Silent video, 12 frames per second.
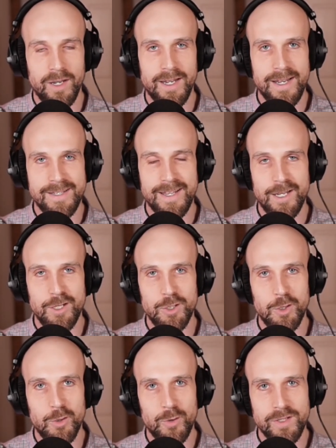We can get to that in
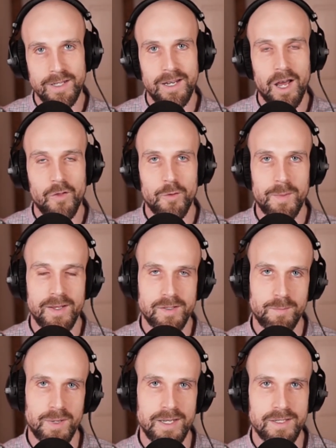due course, and then other bits
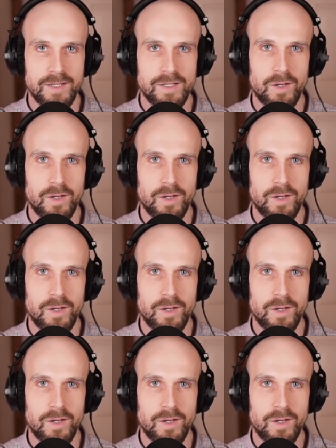and pieces.